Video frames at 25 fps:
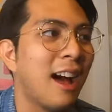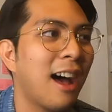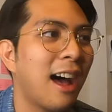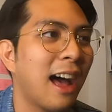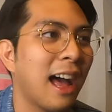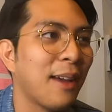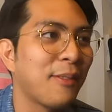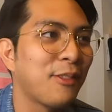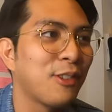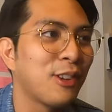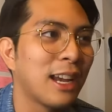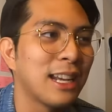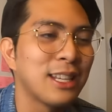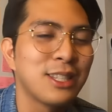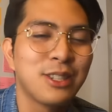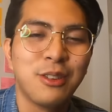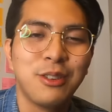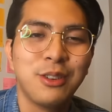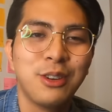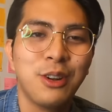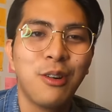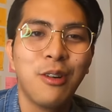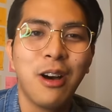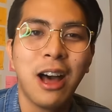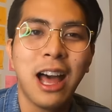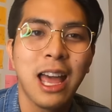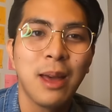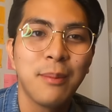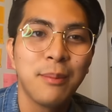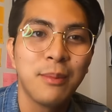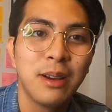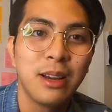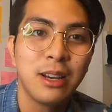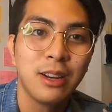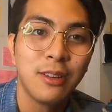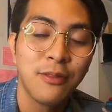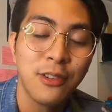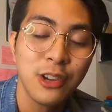uh, if you guys don't know,
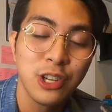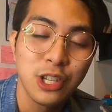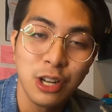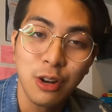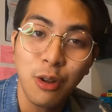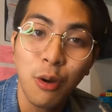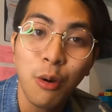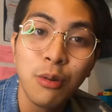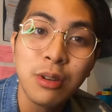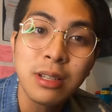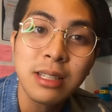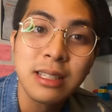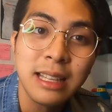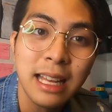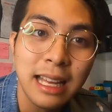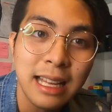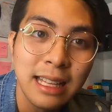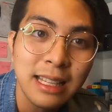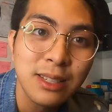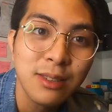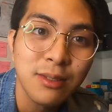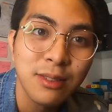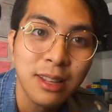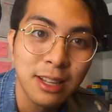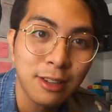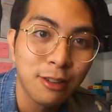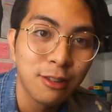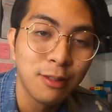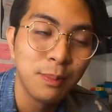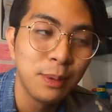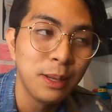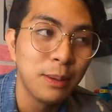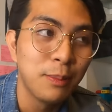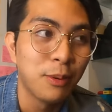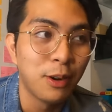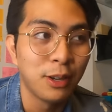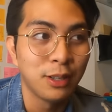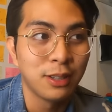I'm an official host then, so that
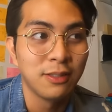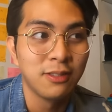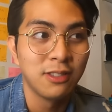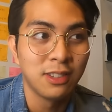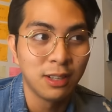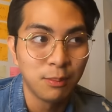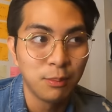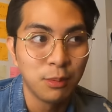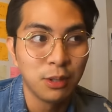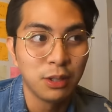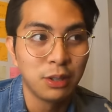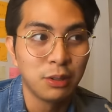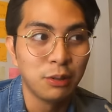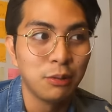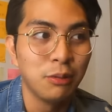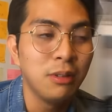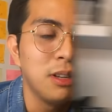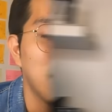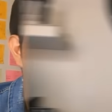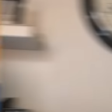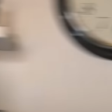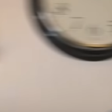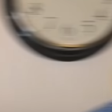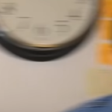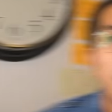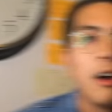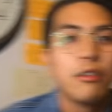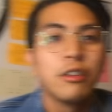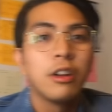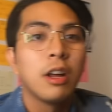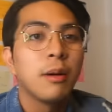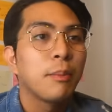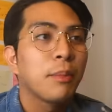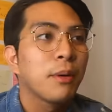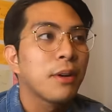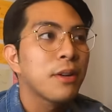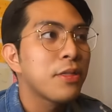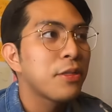could be part of number two. Now,
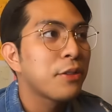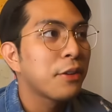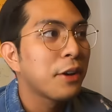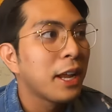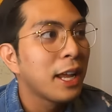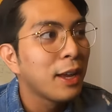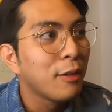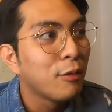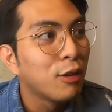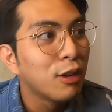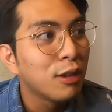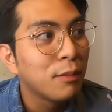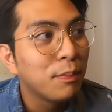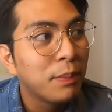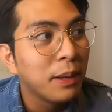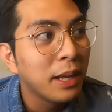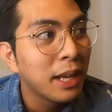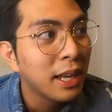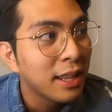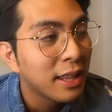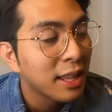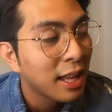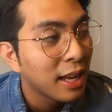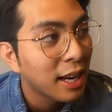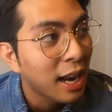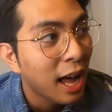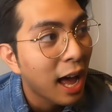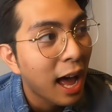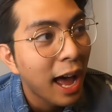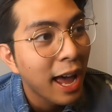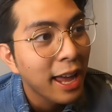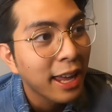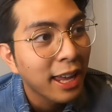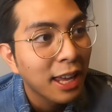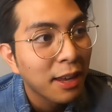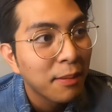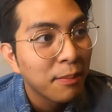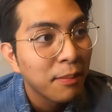number three would be that
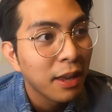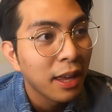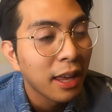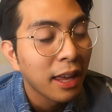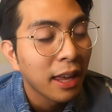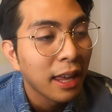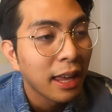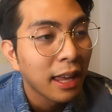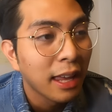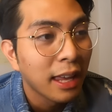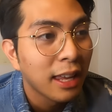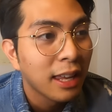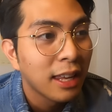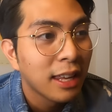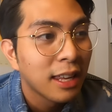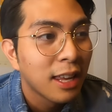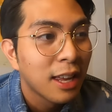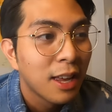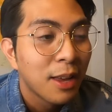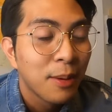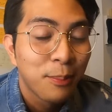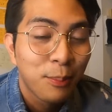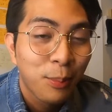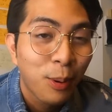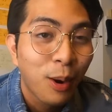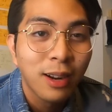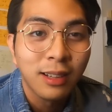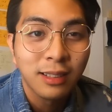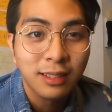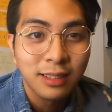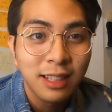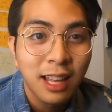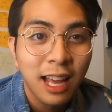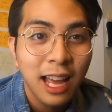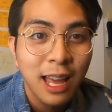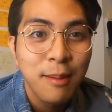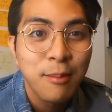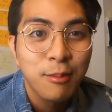I am a
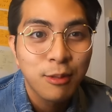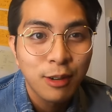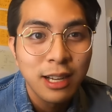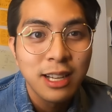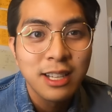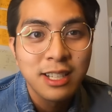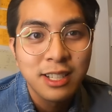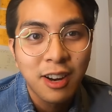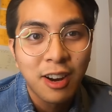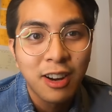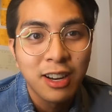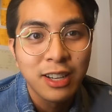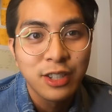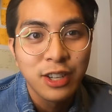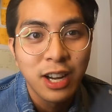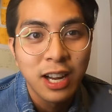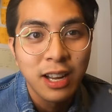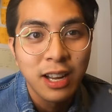part-time race car